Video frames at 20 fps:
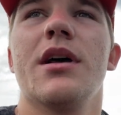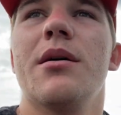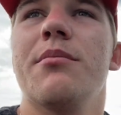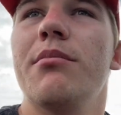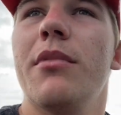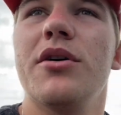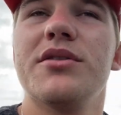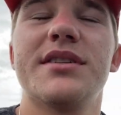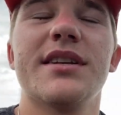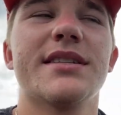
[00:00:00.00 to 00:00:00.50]

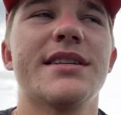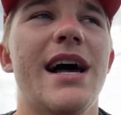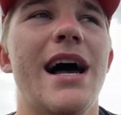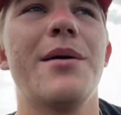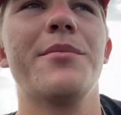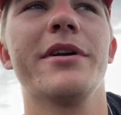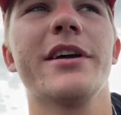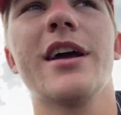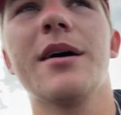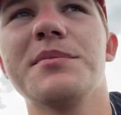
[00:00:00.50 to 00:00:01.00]
most of the
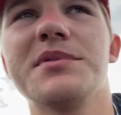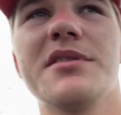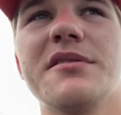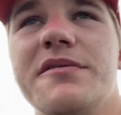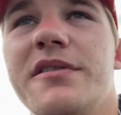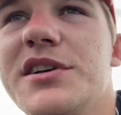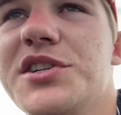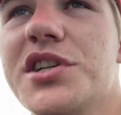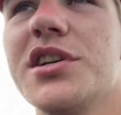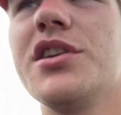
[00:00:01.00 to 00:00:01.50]
time when it comes to
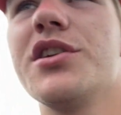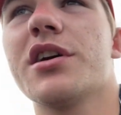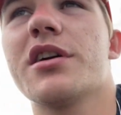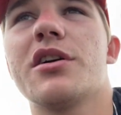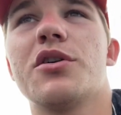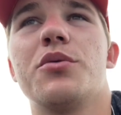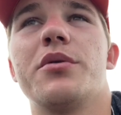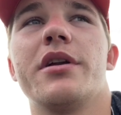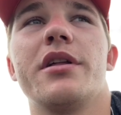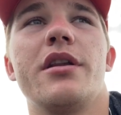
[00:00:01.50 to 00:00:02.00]
fishing, you're
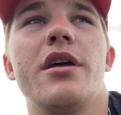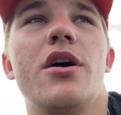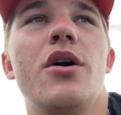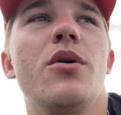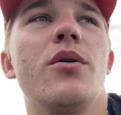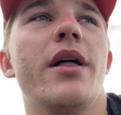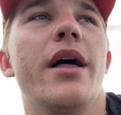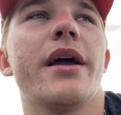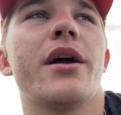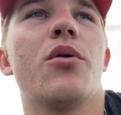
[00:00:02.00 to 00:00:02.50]
gonna wanna
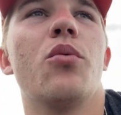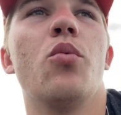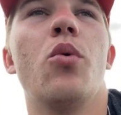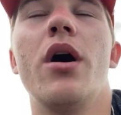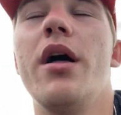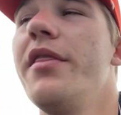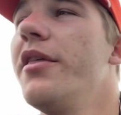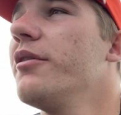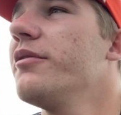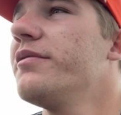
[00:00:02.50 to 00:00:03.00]
know like
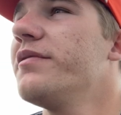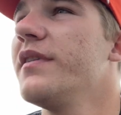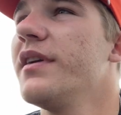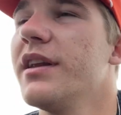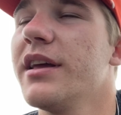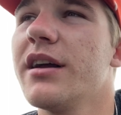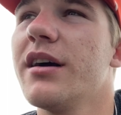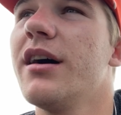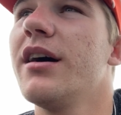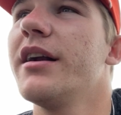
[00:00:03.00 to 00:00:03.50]
what they're
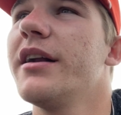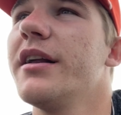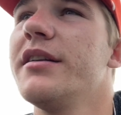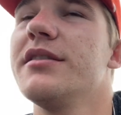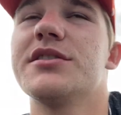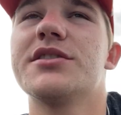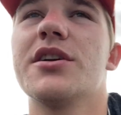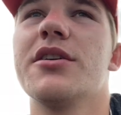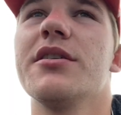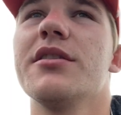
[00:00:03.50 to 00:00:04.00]
feeding on in
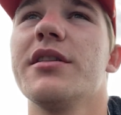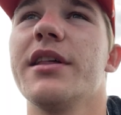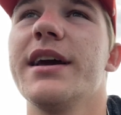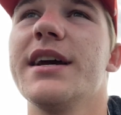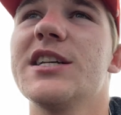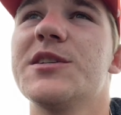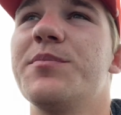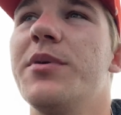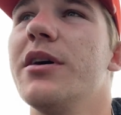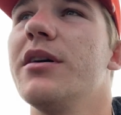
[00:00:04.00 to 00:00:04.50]
certain
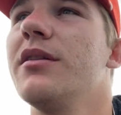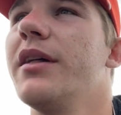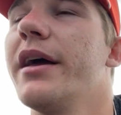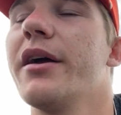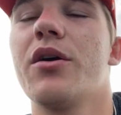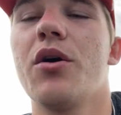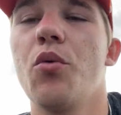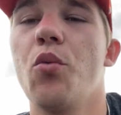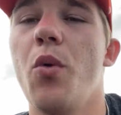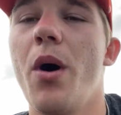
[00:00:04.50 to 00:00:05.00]
lakes, but
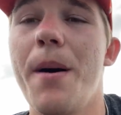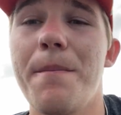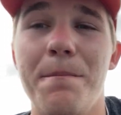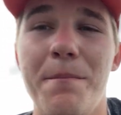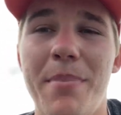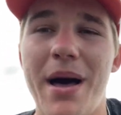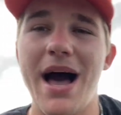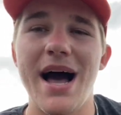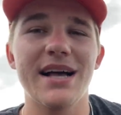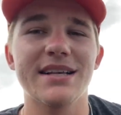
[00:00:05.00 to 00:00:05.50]
like what
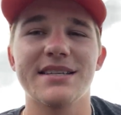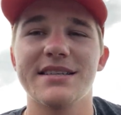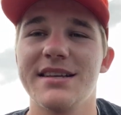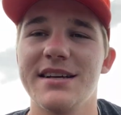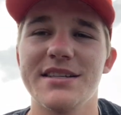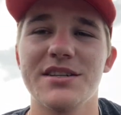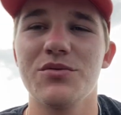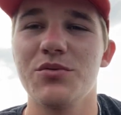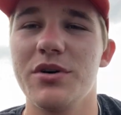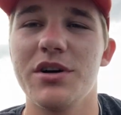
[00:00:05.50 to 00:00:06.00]
bass
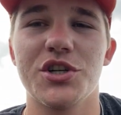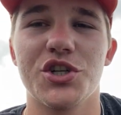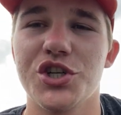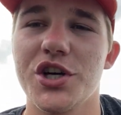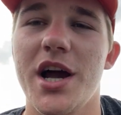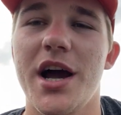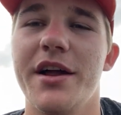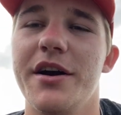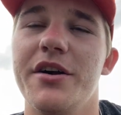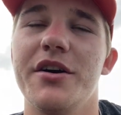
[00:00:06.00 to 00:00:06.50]
doesn't want
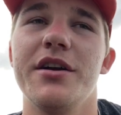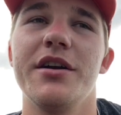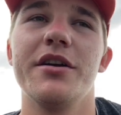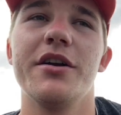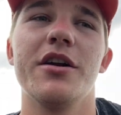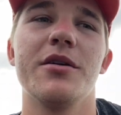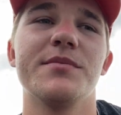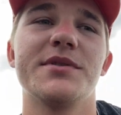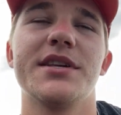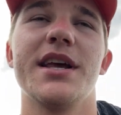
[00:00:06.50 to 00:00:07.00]
shiner, you know
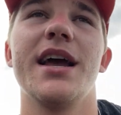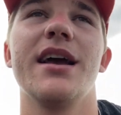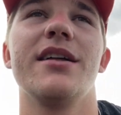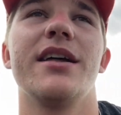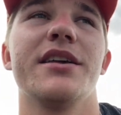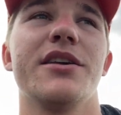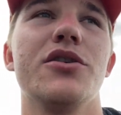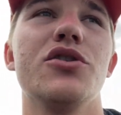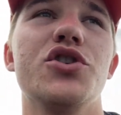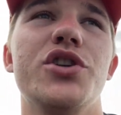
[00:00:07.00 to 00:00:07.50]
what I'm saying?
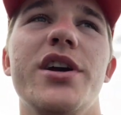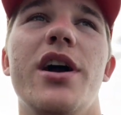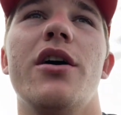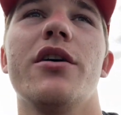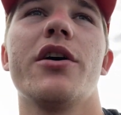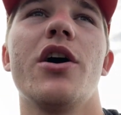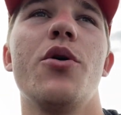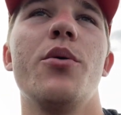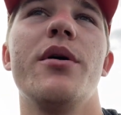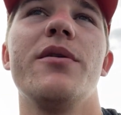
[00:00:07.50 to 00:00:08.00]
Like usually I'll
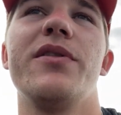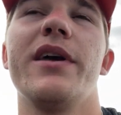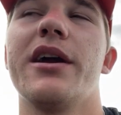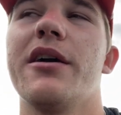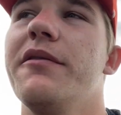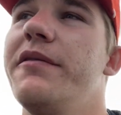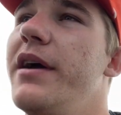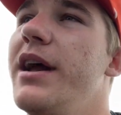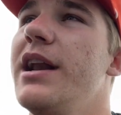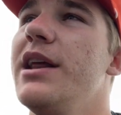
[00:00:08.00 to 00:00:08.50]
go with like
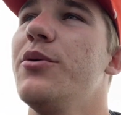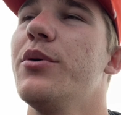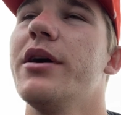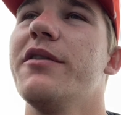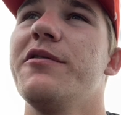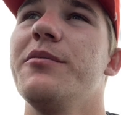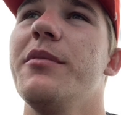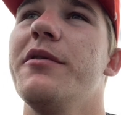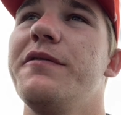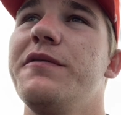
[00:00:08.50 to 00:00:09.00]
a, anywhere
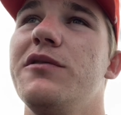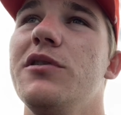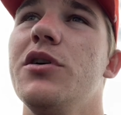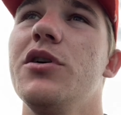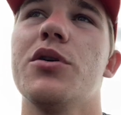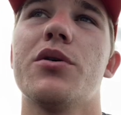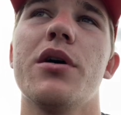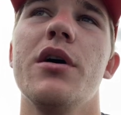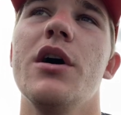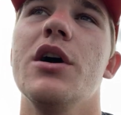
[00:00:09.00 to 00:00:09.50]
from a
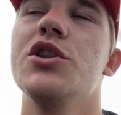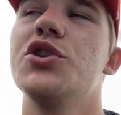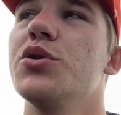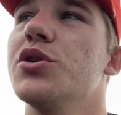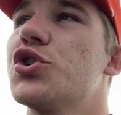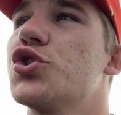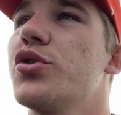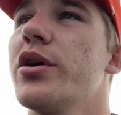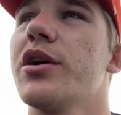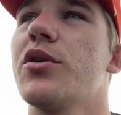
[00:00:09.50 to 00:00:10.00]
fluke to a
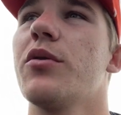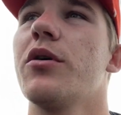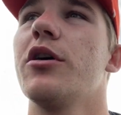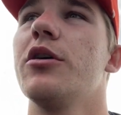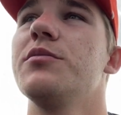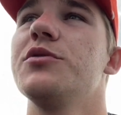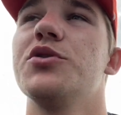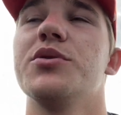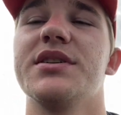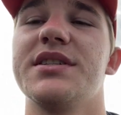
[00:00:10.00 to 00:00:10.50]
trick
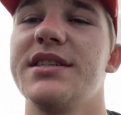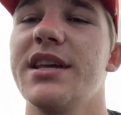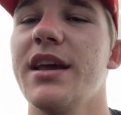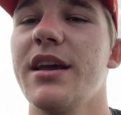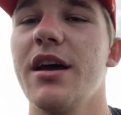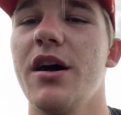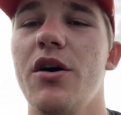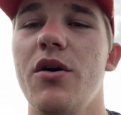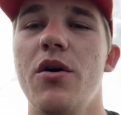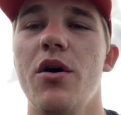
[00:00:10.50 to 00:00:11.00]
worm to a
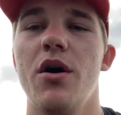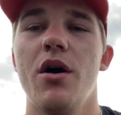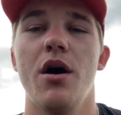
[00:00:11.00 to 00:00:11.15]
Senko,